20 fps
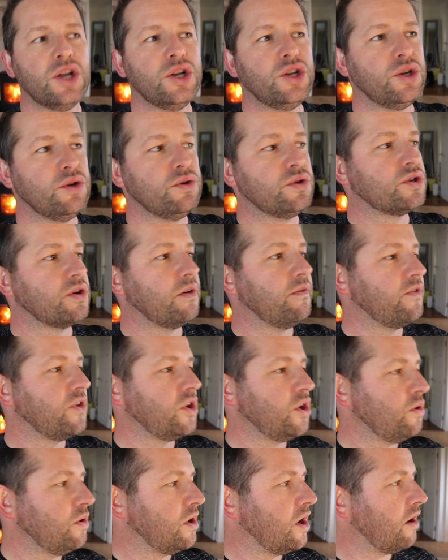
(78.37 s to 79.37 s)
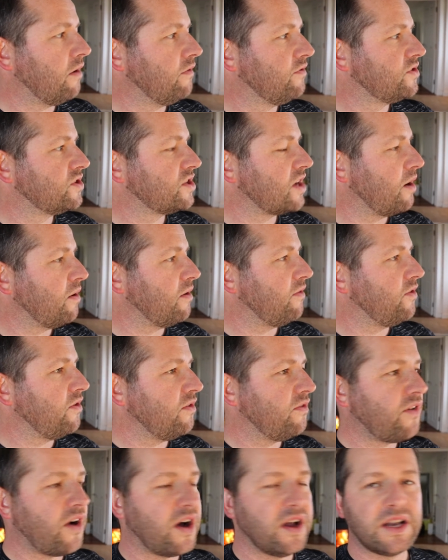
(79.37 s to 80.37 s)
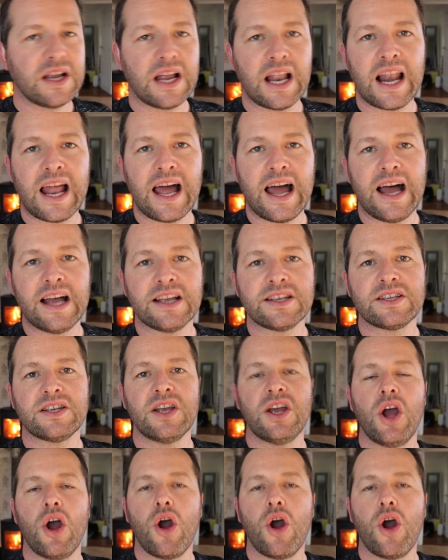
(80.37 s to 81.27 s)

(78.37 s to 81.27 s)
Do something you love. So if you find a class,